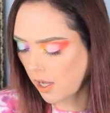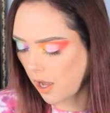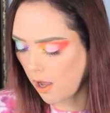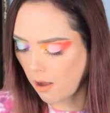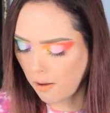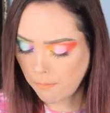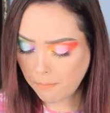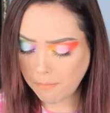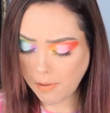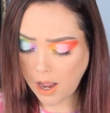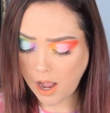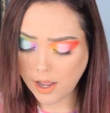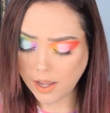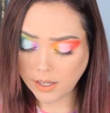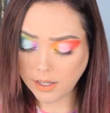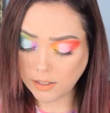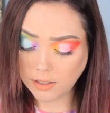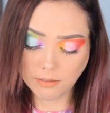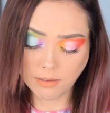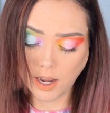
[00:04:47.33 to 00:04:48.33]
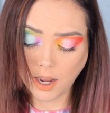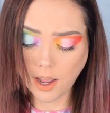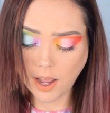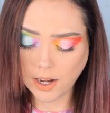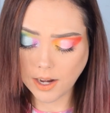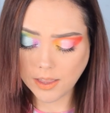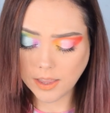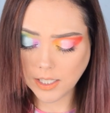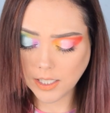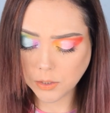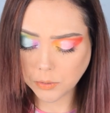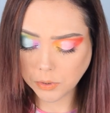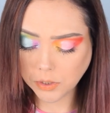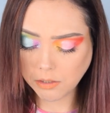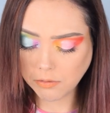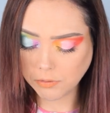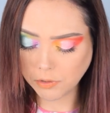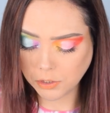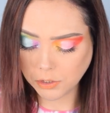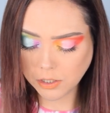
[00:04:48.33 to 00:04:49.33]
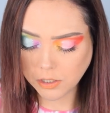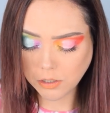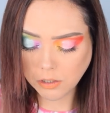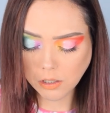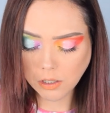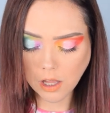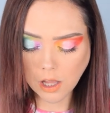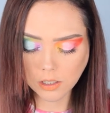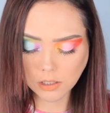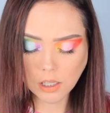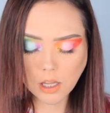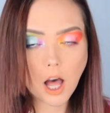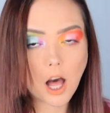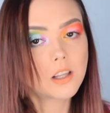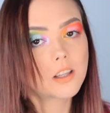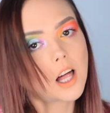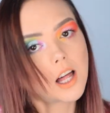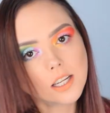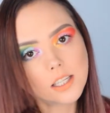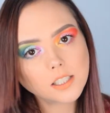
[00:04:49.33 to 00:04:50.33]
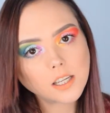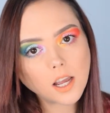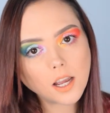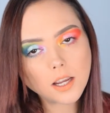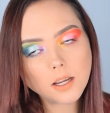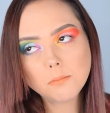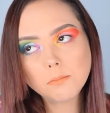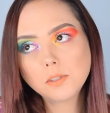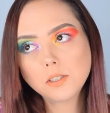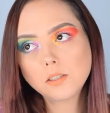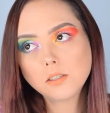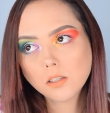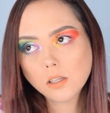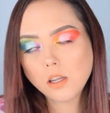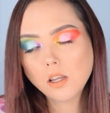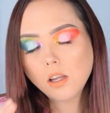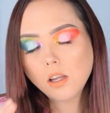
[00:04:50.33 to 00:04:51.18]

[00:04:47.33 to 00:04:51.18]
Yeah, and I think it's really versatile. A lot of times,